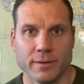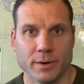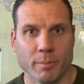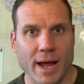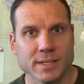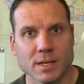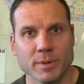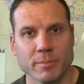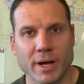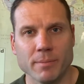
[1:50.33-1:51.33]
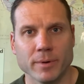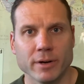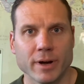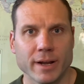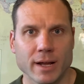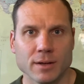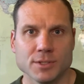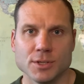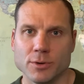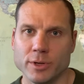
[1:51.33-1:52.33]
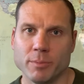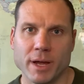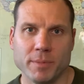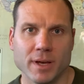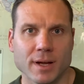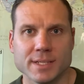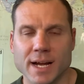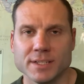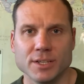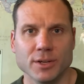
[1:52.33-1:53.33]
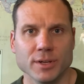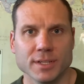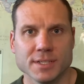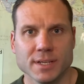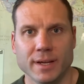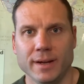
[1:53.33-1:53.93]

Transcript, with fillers: They're backed up in the pipeline right now, so you might be contacting units